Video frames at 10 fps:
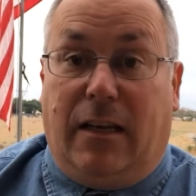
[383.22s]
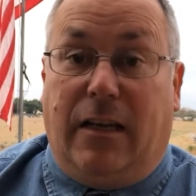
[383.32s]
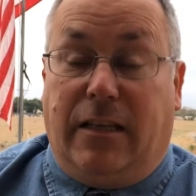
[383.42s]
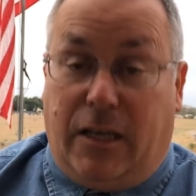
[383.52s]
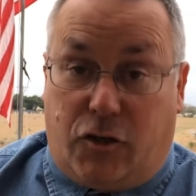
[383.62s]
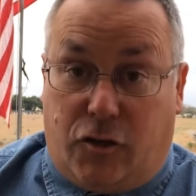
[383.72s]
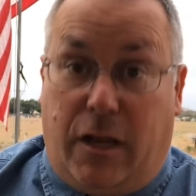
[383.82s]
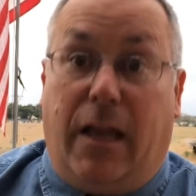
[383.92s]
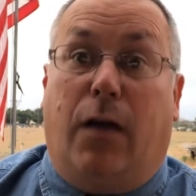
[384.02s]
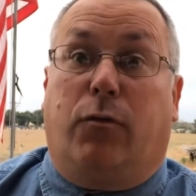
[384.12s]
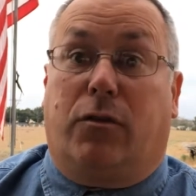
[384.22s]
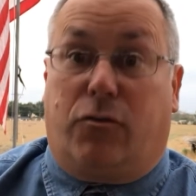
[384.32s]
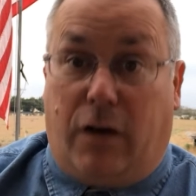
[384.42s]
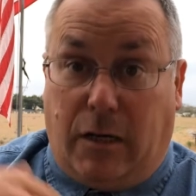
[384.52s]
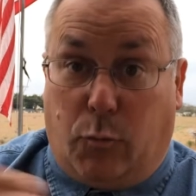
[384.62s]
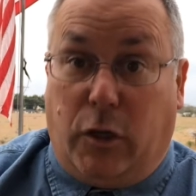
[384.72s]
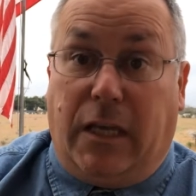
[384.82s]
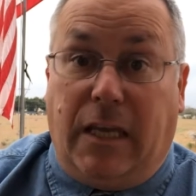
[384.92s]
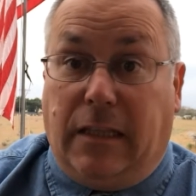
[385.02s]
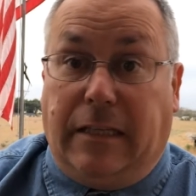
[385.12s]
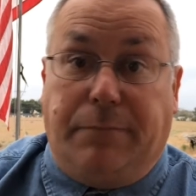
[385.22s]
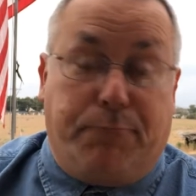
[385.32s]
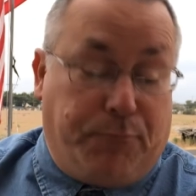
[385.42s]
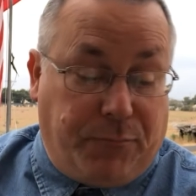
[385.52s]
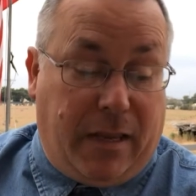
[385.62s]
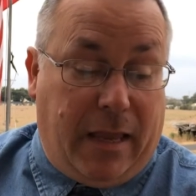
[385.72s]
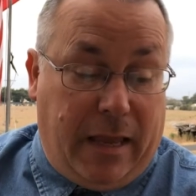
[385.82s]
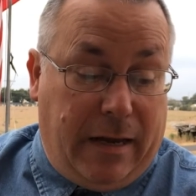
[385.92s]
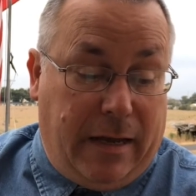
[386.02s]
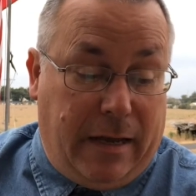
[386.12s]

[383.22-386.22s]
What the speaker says: Yesterday I was trying to bring healing. And